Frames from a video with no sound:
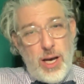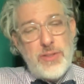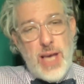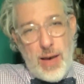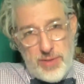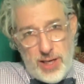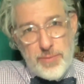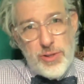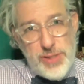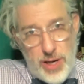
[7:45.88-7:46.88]
to have
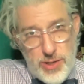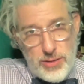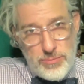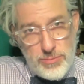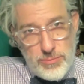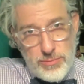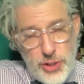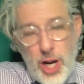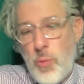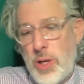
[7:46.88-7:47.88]
conversation.
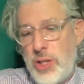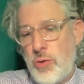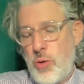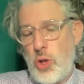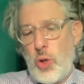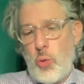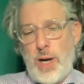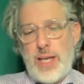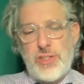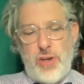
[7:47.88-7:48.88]
When
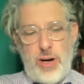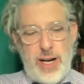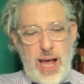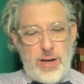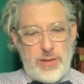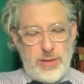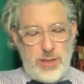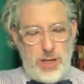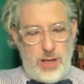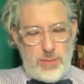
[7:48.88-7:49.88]
I started out
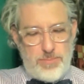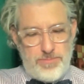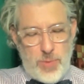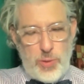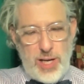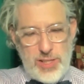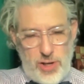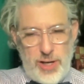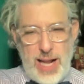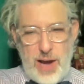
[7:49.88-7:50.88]
in
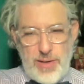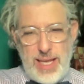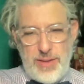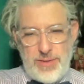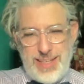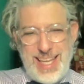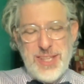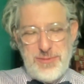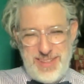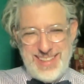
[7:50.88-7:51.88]

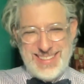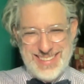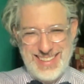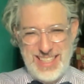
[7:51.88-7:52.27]
the field,